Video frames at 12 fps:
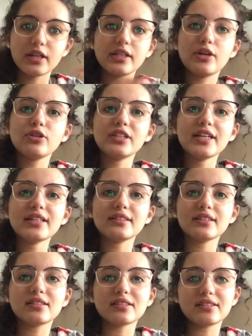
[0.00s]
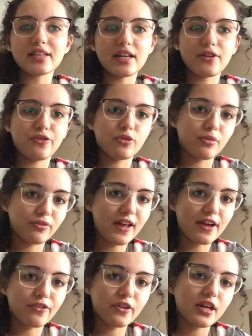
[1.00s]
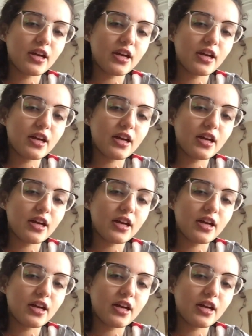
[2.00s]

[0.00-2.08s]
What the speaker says: they could indeed sustain a form of life.